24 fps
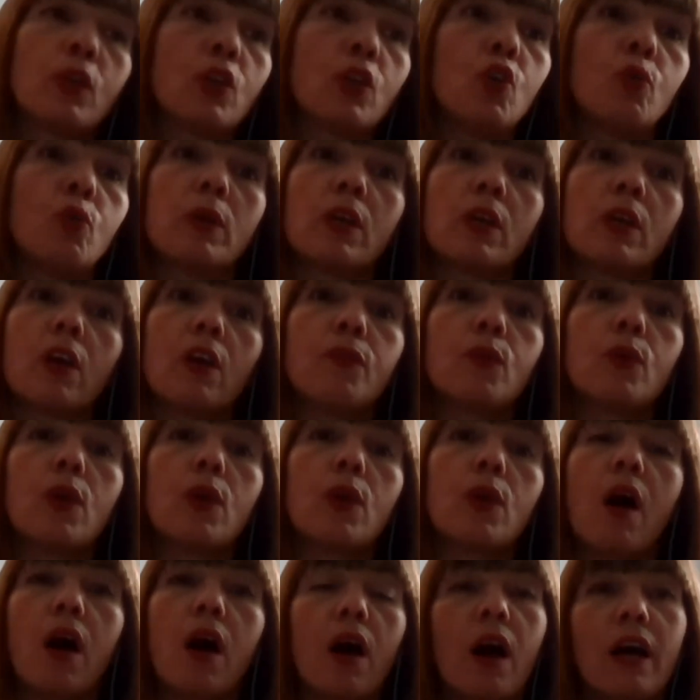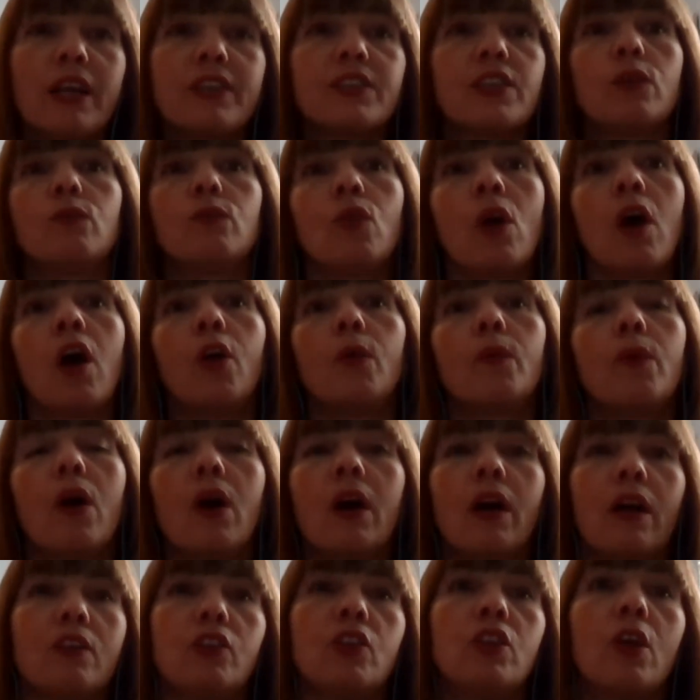procurement going forward? I don't know.
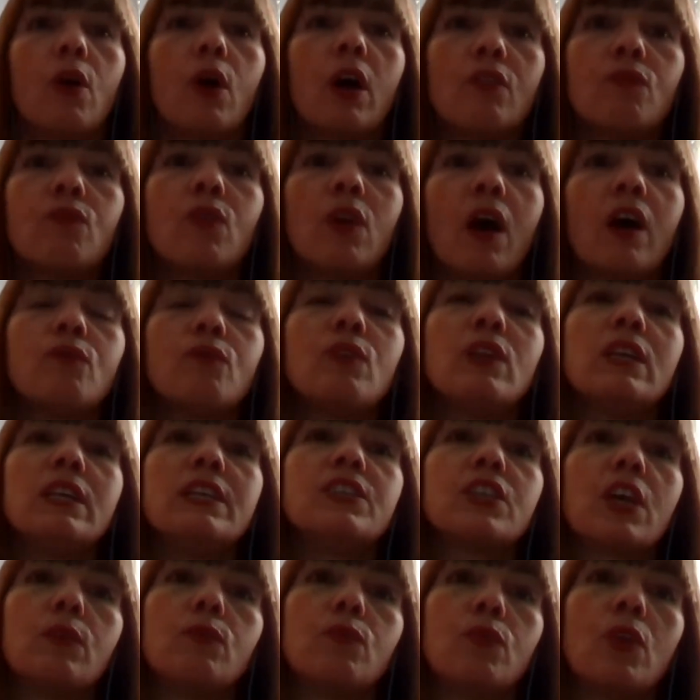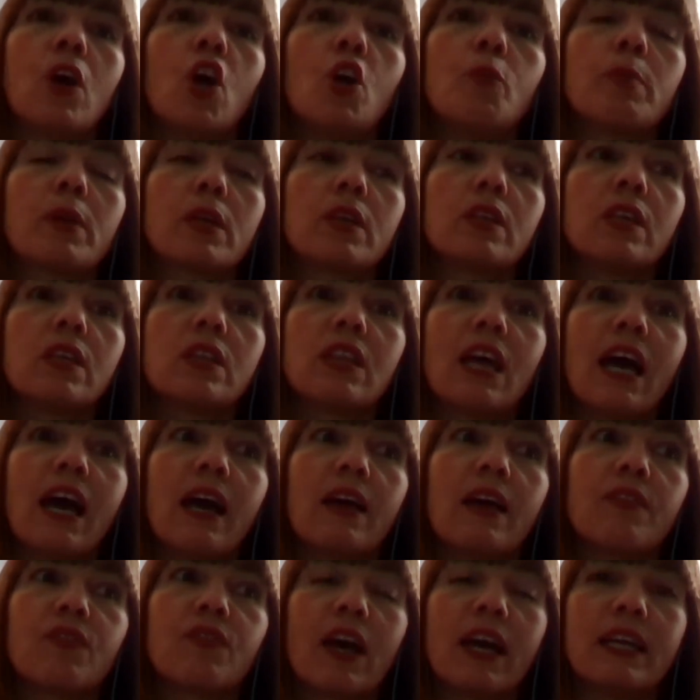I really don't know. But I think
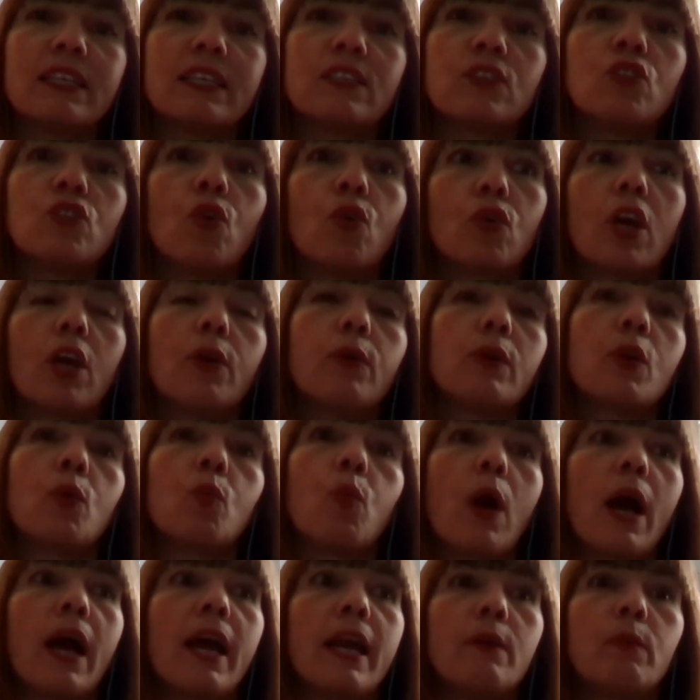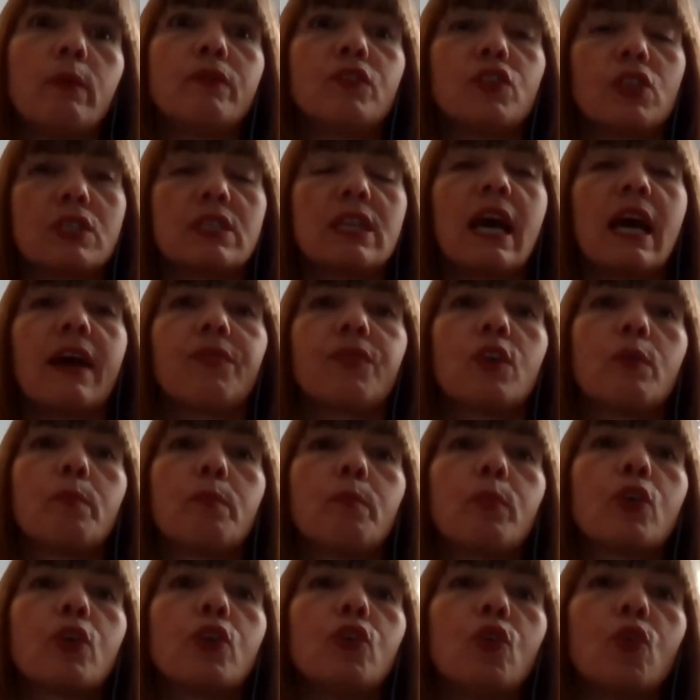that is not going away. We've just had the
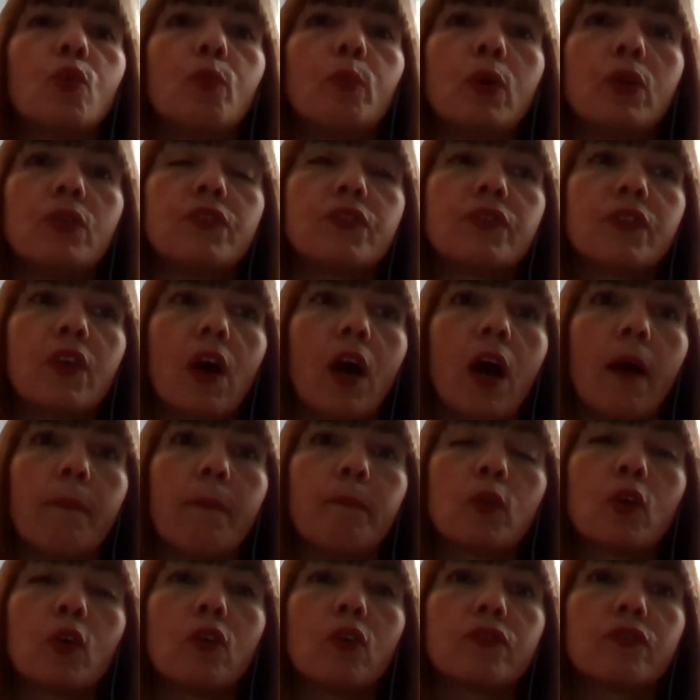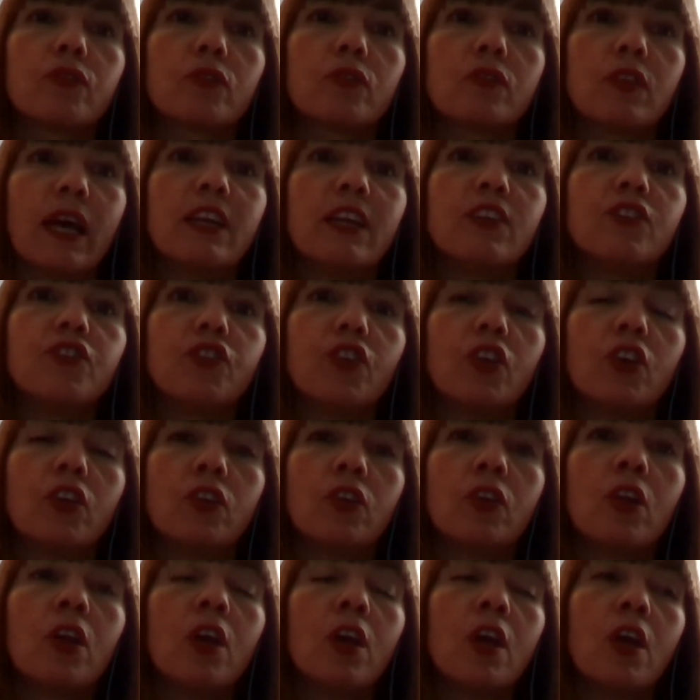procurement
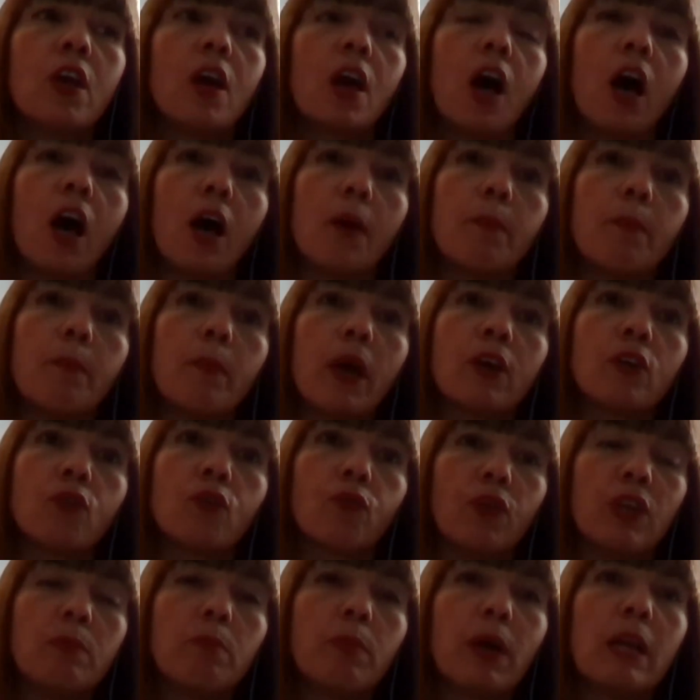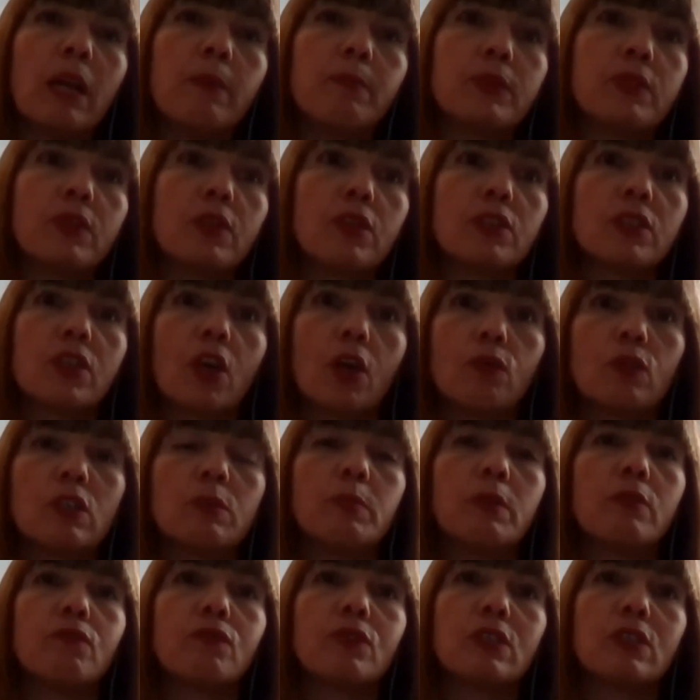consultation and green paper, so there's going to